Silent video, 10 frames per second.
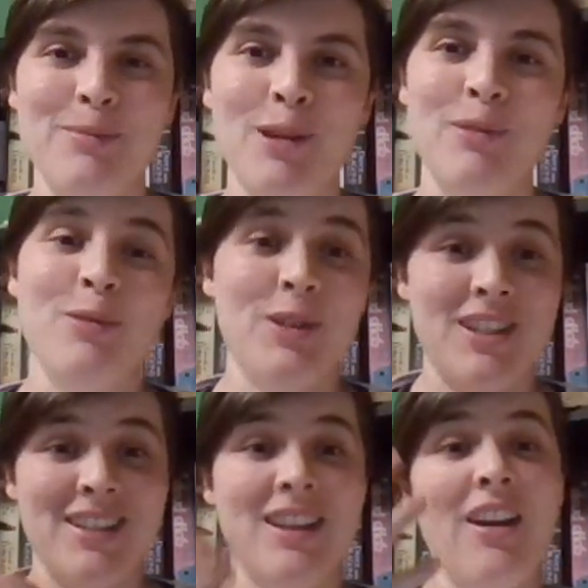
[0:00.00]
the moment,
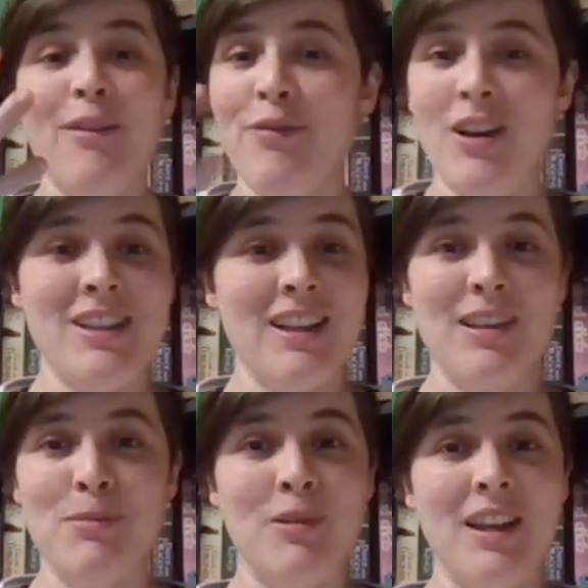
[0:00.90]
which is first thing
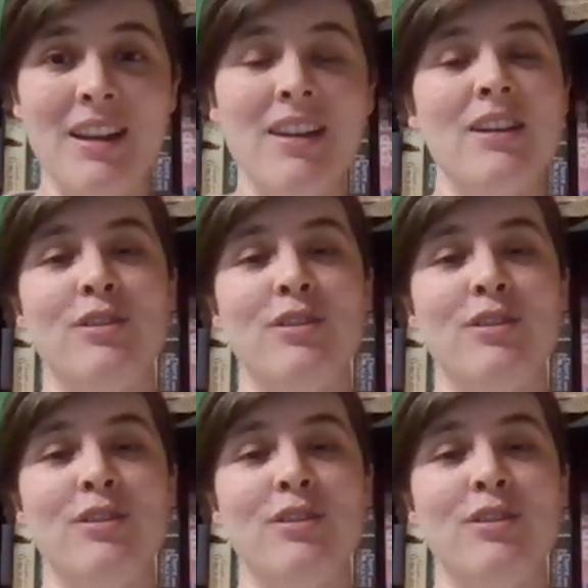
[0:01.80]
in the morning,